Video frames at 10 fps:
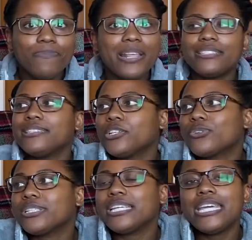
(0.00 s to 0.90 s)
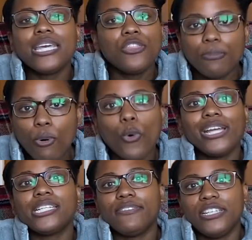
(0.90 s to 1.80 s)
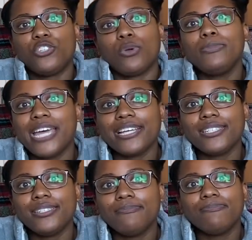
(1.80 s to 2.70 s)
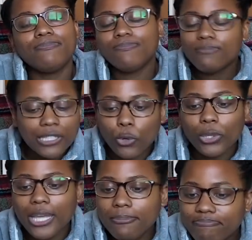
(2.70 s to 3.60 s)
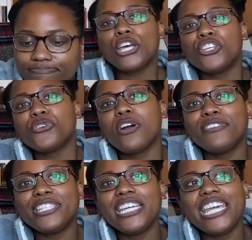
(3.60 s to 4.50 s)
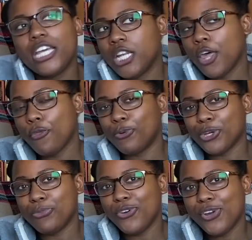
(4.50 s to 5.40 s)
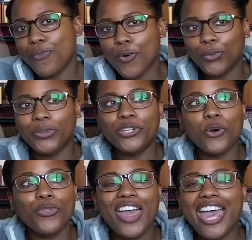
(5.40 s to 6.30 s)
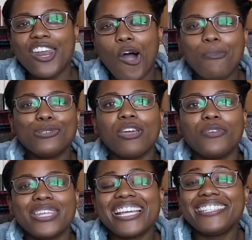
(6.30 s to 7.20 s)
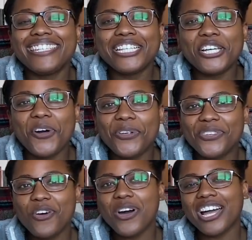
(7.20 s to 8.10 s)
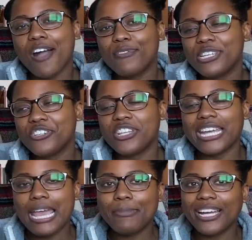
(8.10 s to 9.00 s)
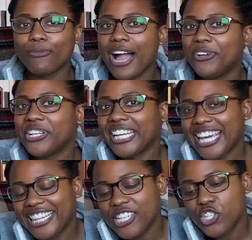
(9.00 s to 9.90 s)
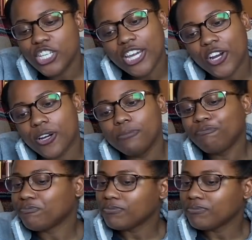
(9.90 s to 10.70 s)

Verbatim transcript: That's literally the point of Disrupt Text, literally. So obviously in the book community world, we know that almost everything is cyclical. So a conversation that came around again this year